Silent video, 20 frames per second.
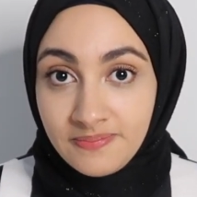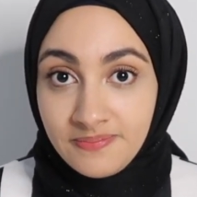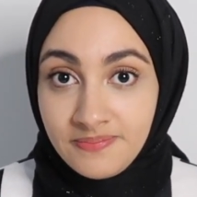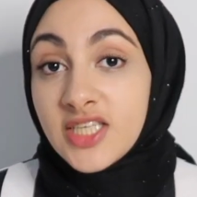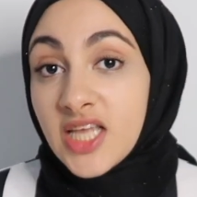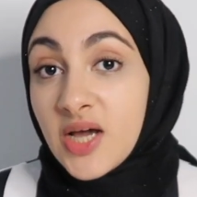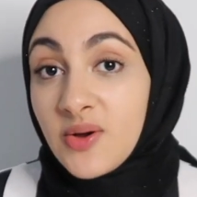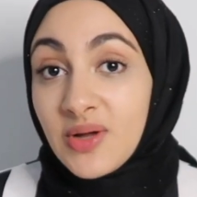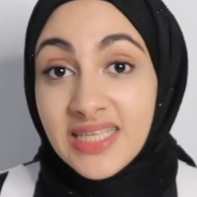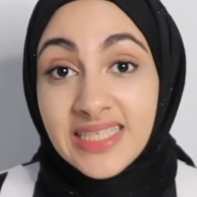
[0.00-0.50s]

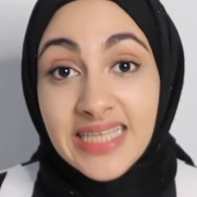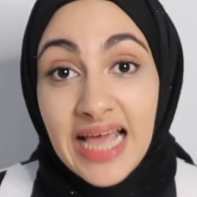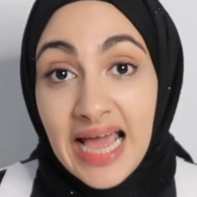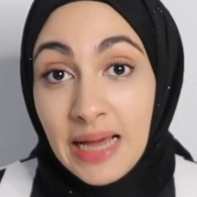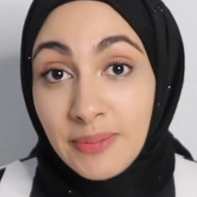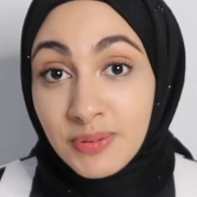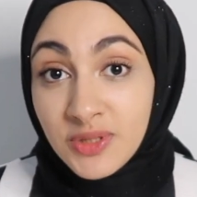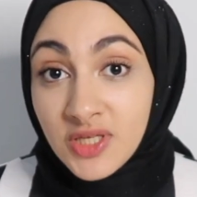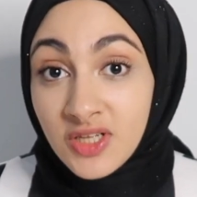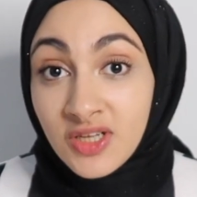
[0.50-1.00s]
So it's
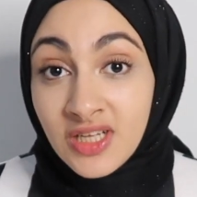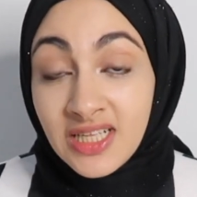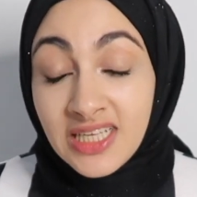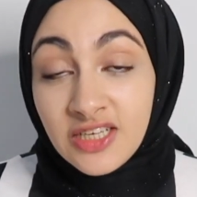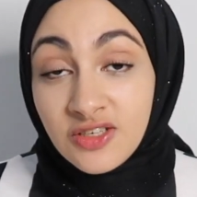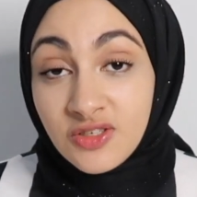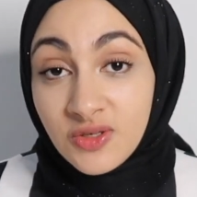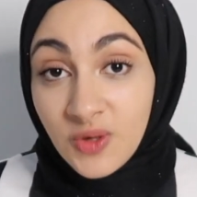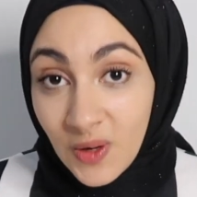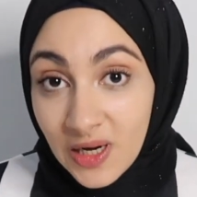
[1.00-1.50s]

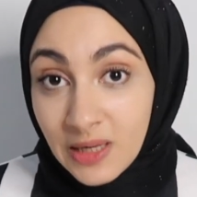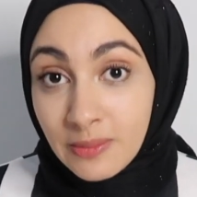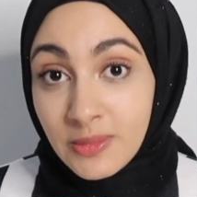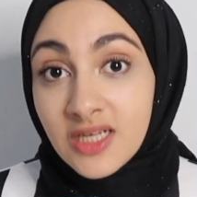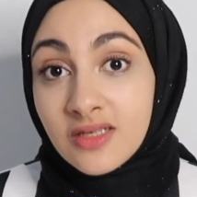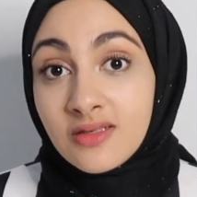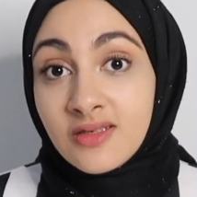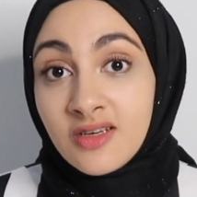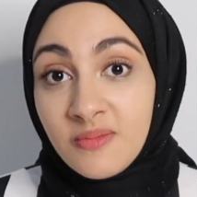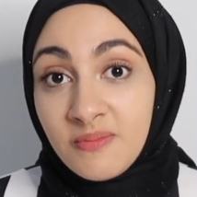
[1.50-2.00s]
absolutely
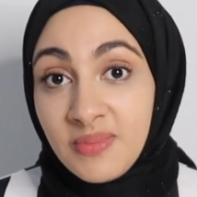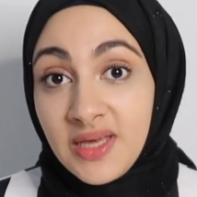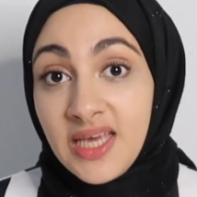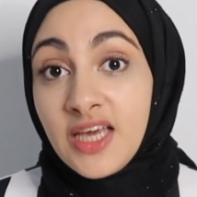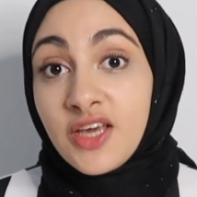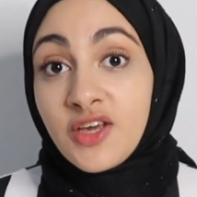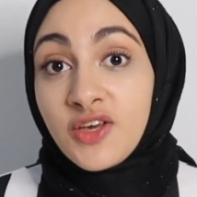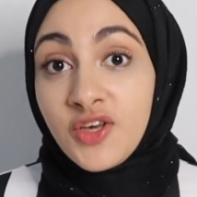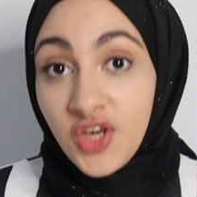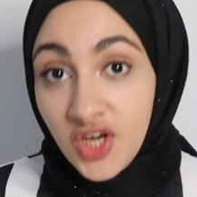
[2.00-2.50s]
normal to
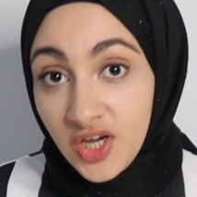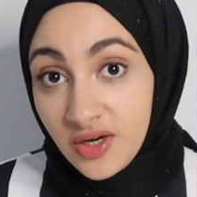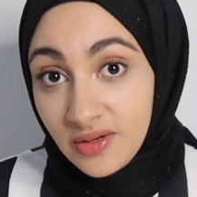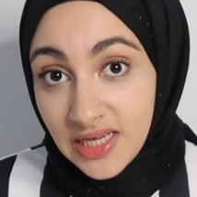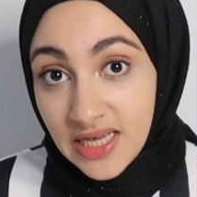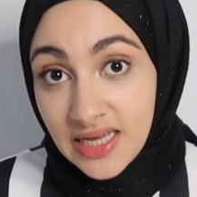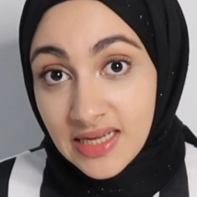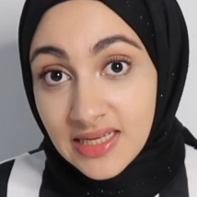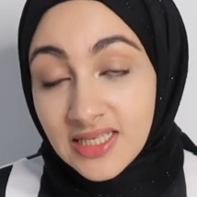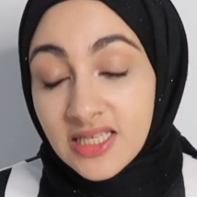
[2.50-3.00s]
be
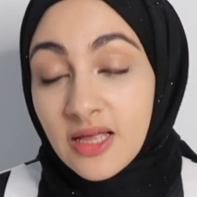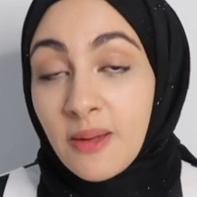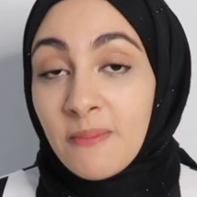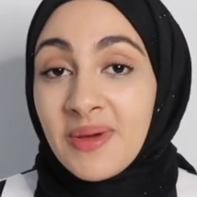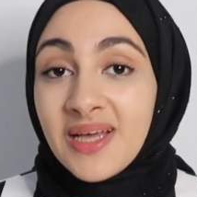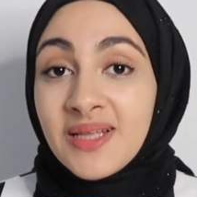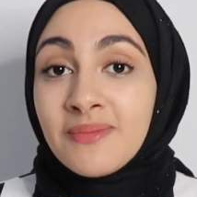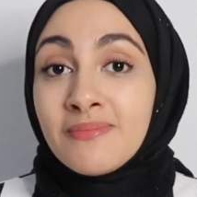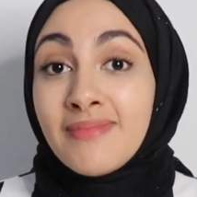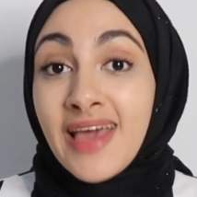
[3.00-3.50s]
curious,
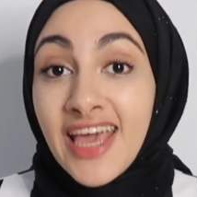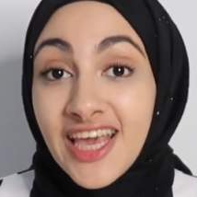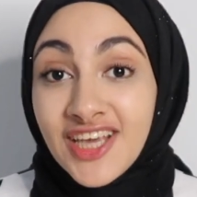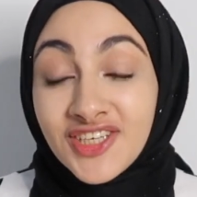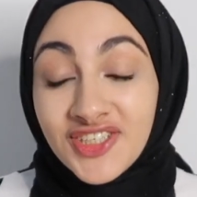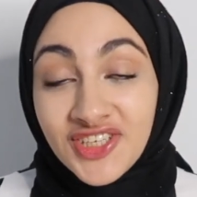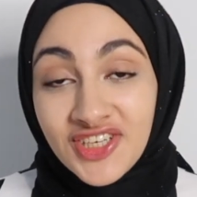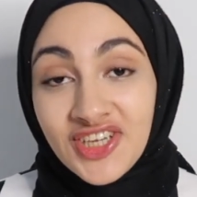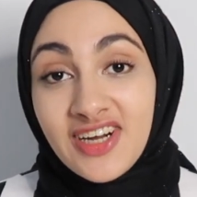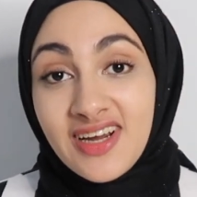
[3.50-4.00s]
but make
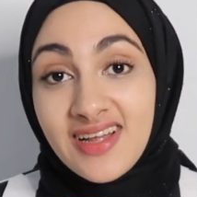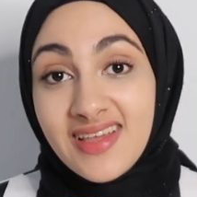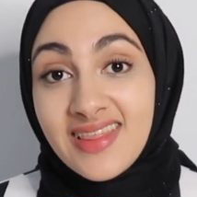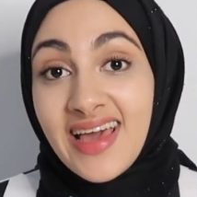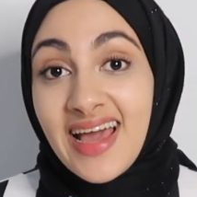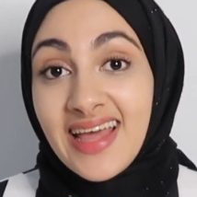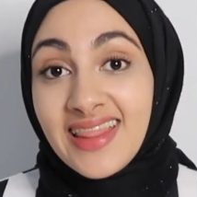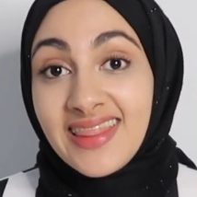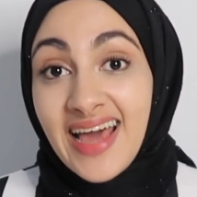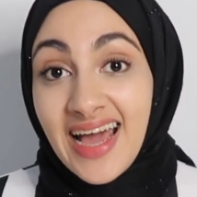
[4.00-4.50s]
sure
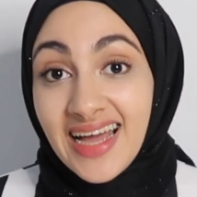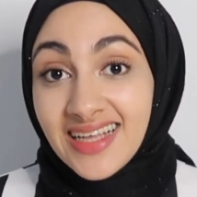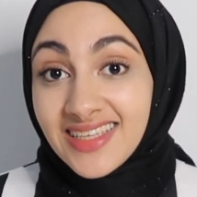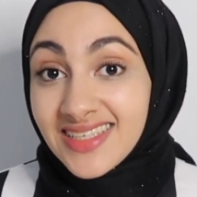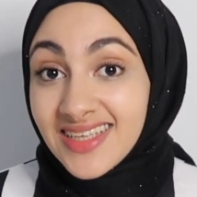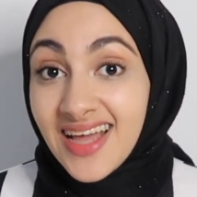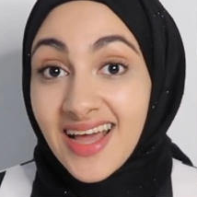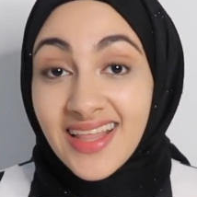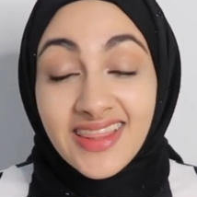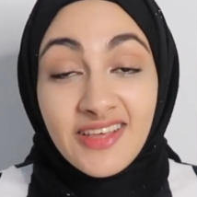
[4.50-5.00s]
that that's
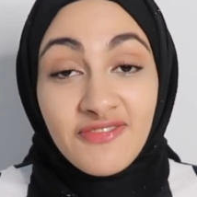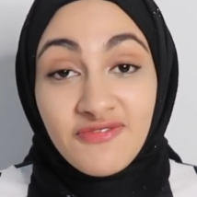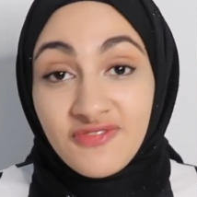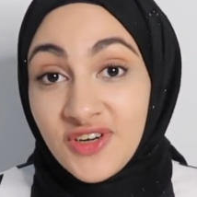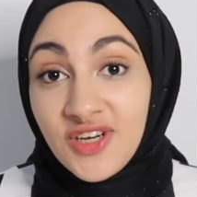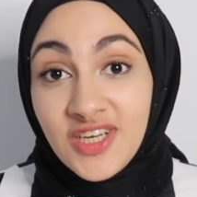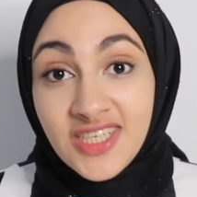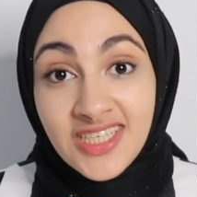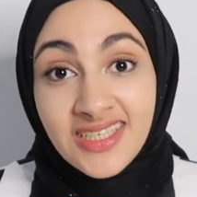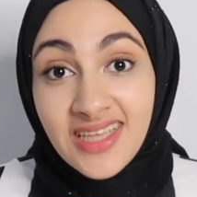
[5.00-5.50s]
not the
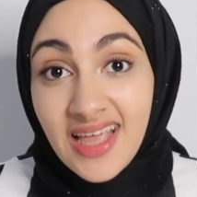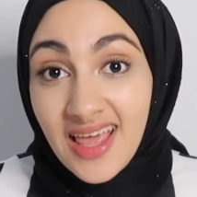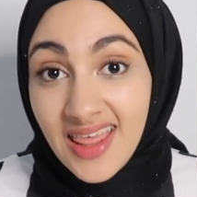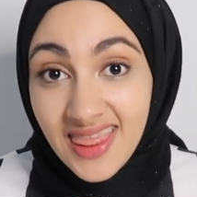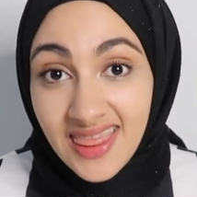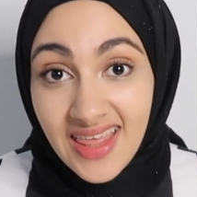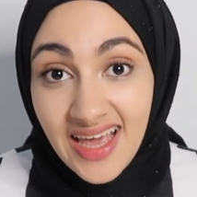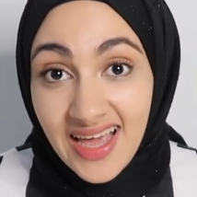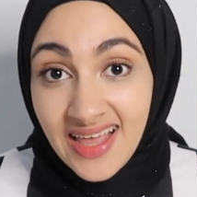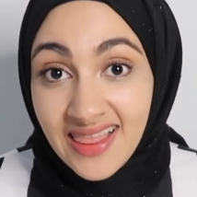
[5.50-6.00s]
first
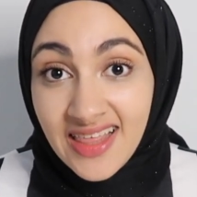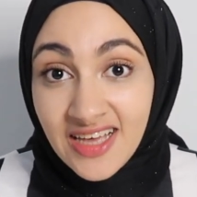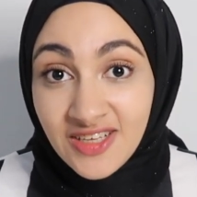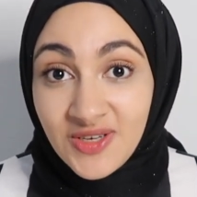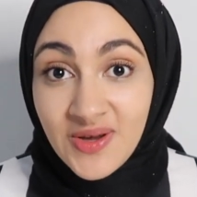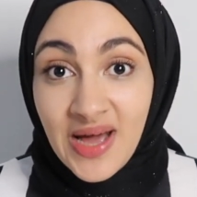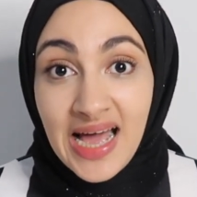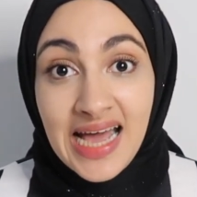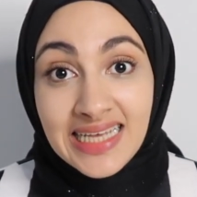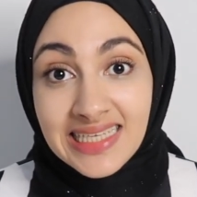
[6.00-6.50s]
thing that
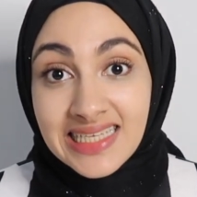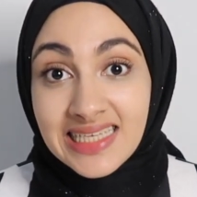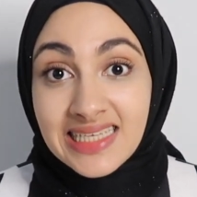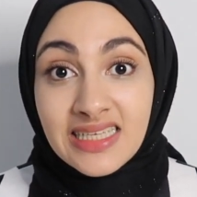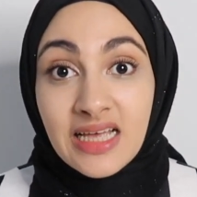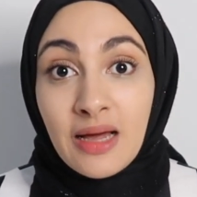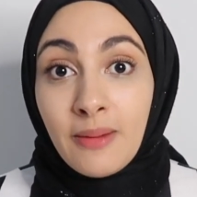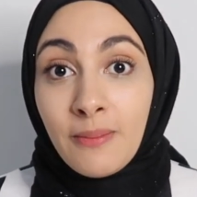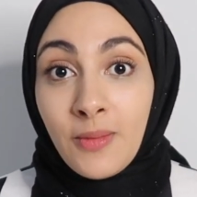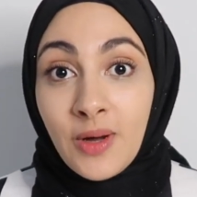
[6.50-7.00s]
you ask
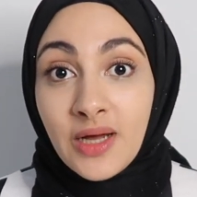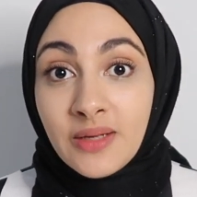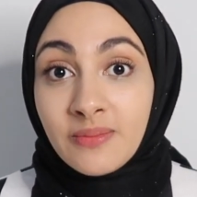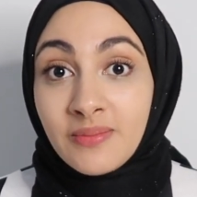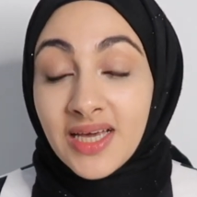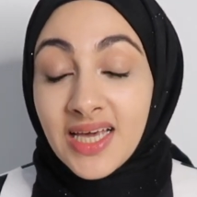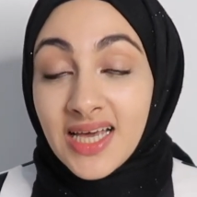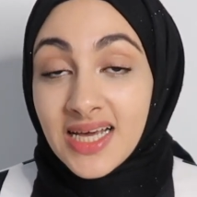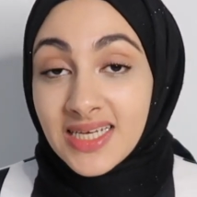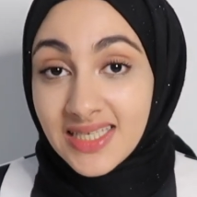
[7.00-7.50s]
someone,
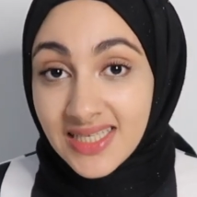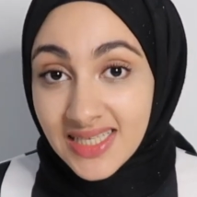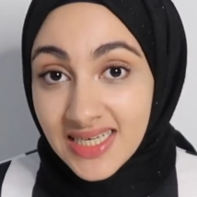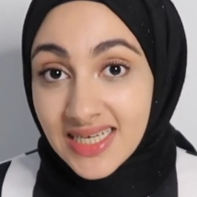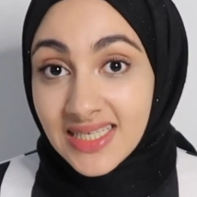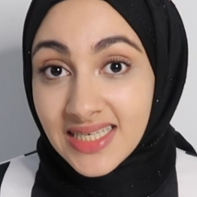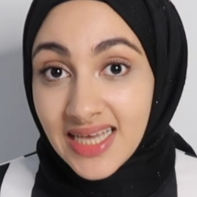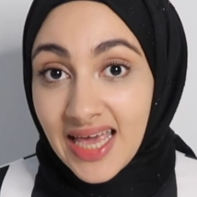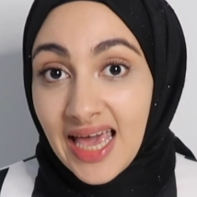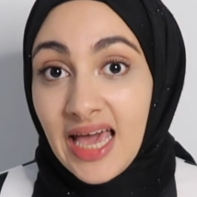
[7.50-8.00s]
because
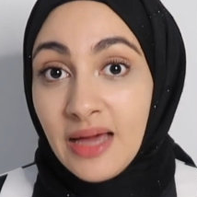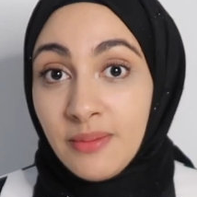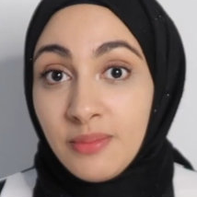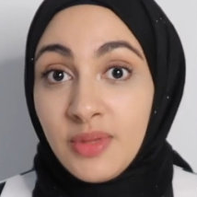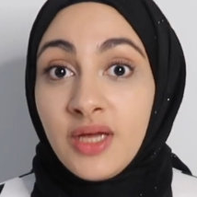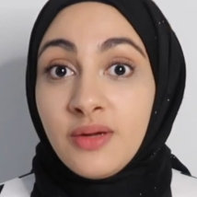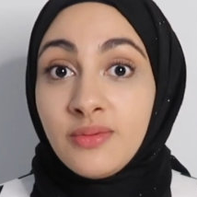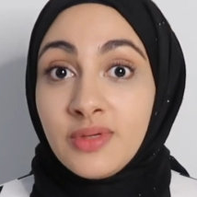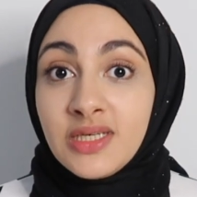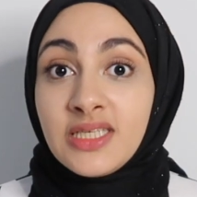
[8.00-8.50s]
this can
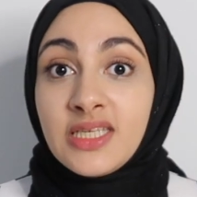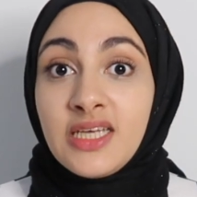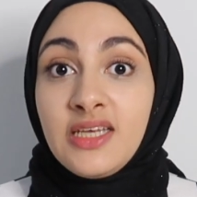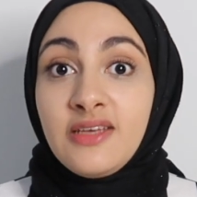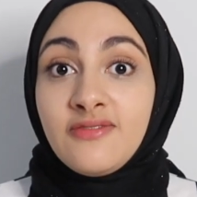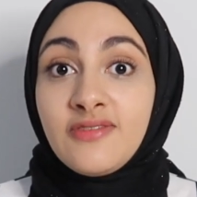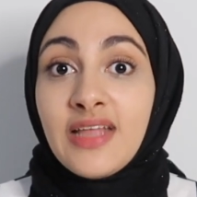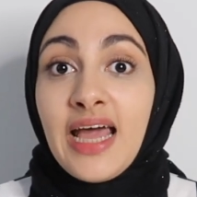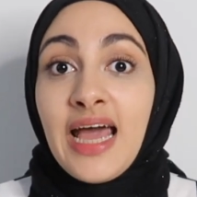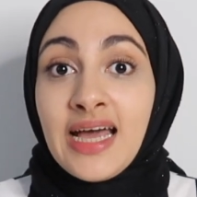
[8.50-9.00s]
be
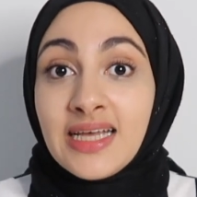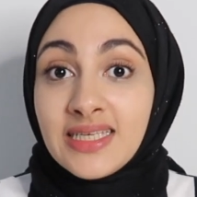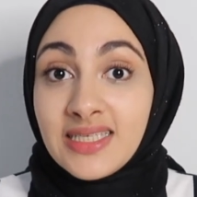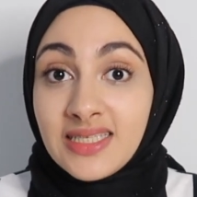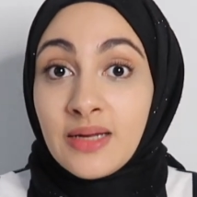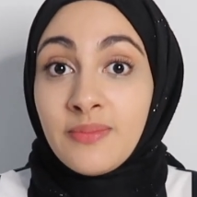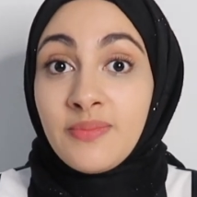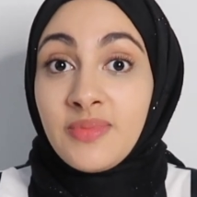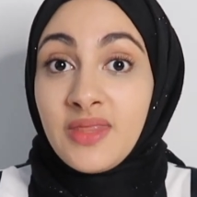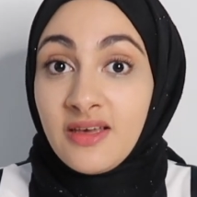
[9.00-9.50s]
received as
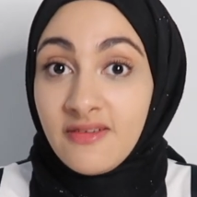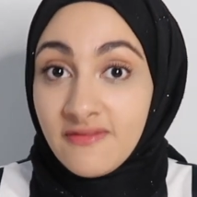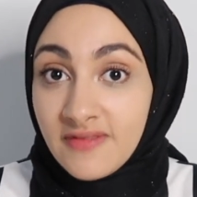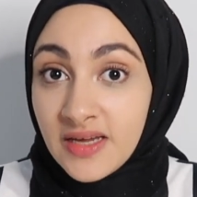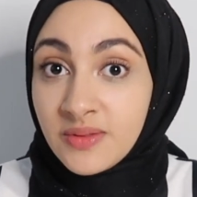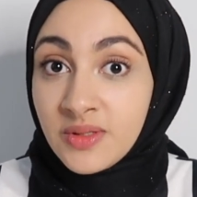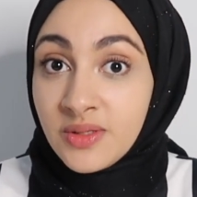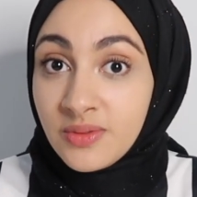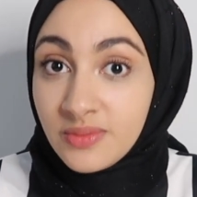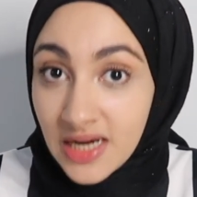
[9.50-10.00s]
something
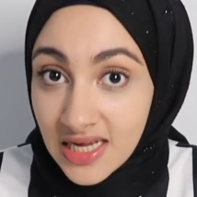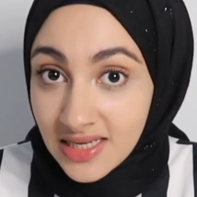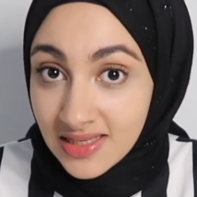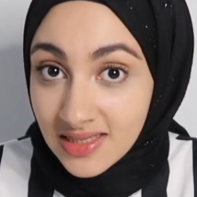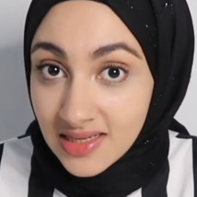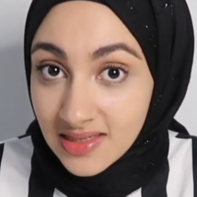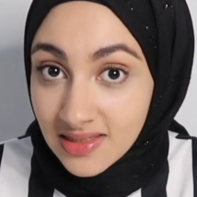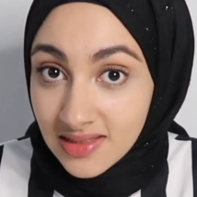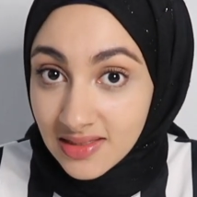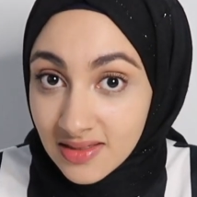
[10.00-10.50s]
very
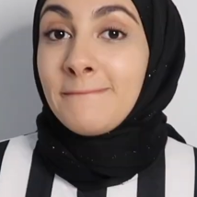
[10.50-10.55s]
racist.